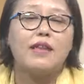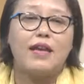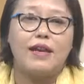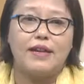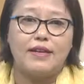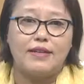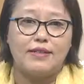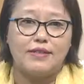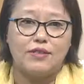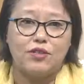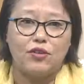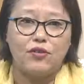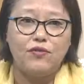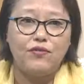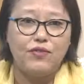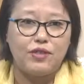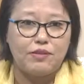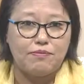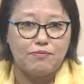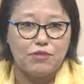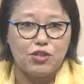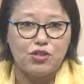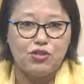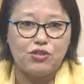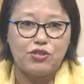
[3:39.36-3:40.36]
cycles of
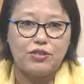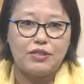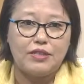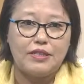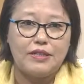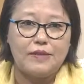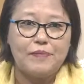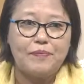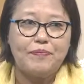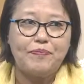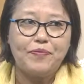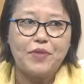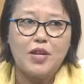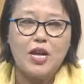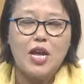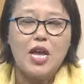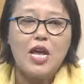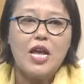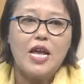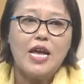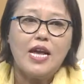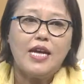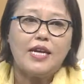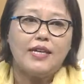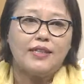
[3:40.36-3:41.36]
admissions.
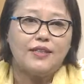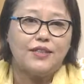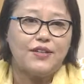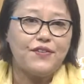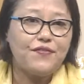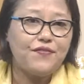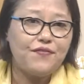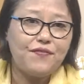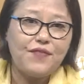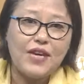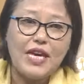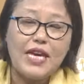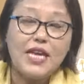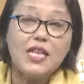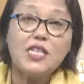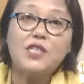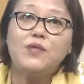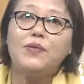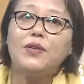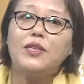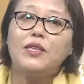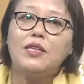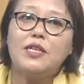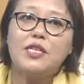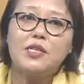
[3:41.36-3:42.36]
The
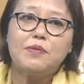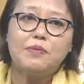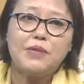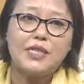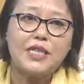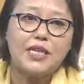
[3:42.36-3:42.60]
fees for this